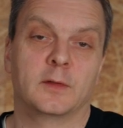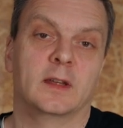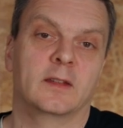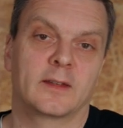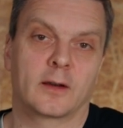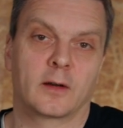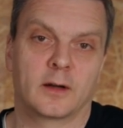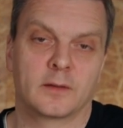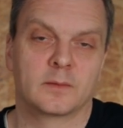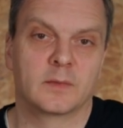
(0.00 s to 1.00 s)
trees that
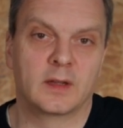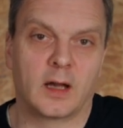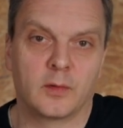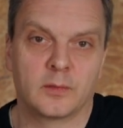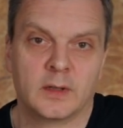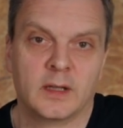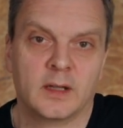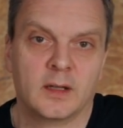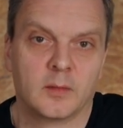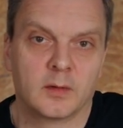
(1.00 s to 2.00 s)
are now
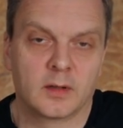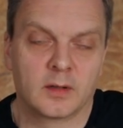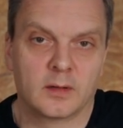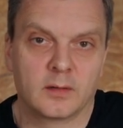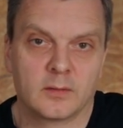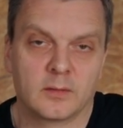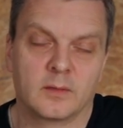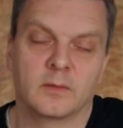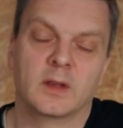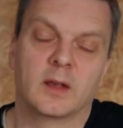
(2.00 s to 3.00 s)

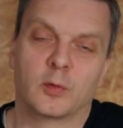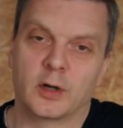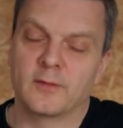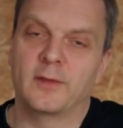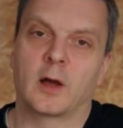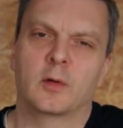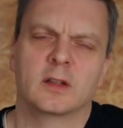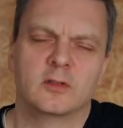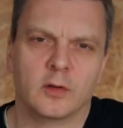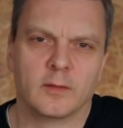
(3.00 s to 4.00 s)
they were in flower
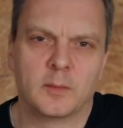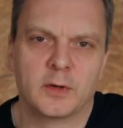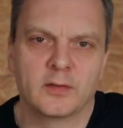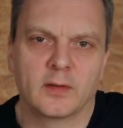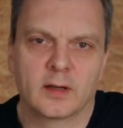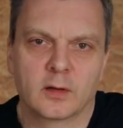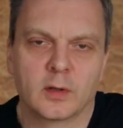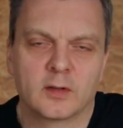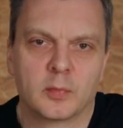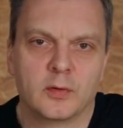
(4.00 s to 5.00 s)
in November, so they're
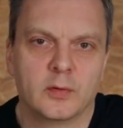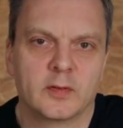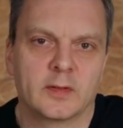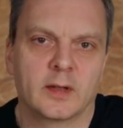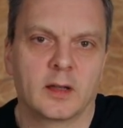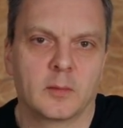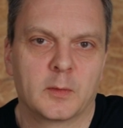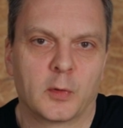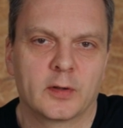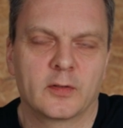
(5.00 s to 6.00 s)
going to produce a little
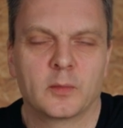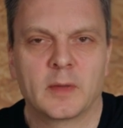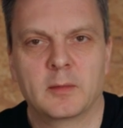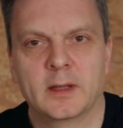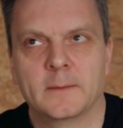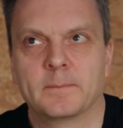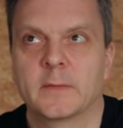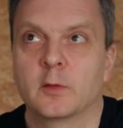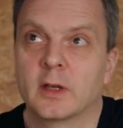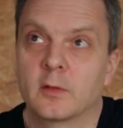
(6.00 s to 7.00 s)
bit more. So maybe
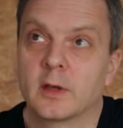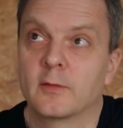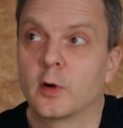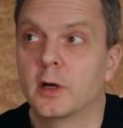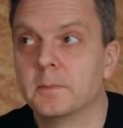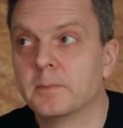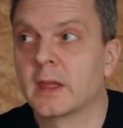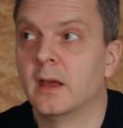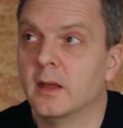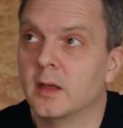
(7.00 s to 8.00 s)
2024,
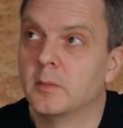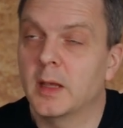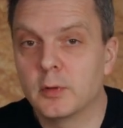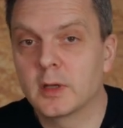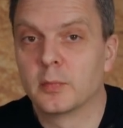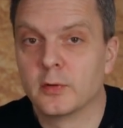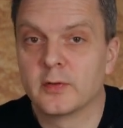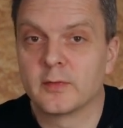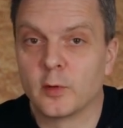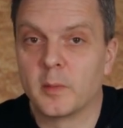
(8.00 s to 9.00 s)
maybe we can
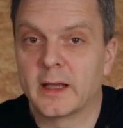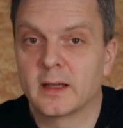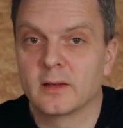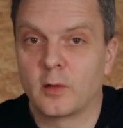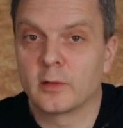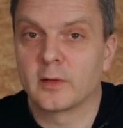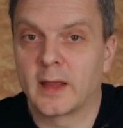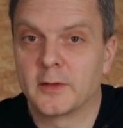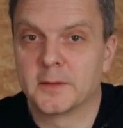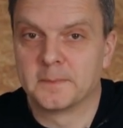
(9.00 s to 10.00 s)
produce a full bag
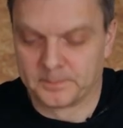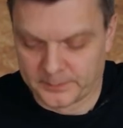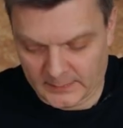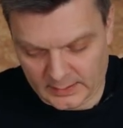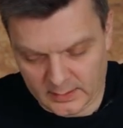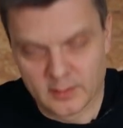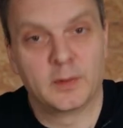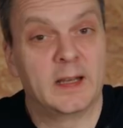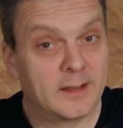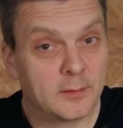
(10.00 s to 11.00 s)
altogether.
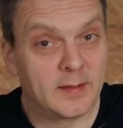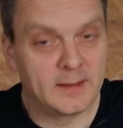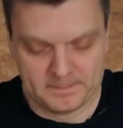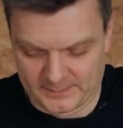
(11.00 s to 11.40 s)
Really interesting.